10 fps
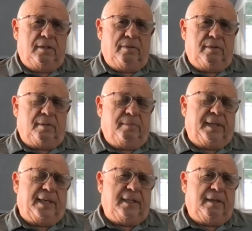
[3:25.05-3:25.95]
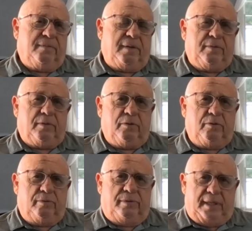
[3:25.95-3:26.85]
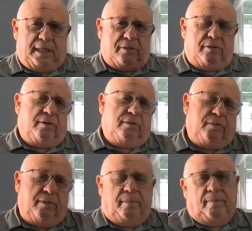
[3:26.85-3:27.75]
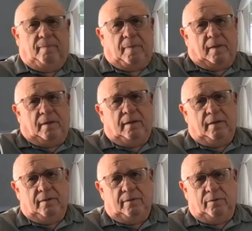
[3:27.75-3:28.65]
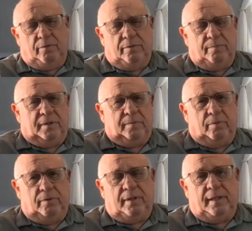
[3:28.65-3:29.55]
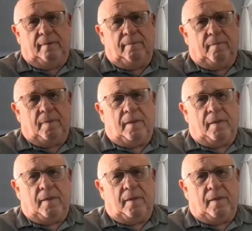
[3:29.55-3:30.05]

to simply identify with the guru with an external form. The guru is much more than that.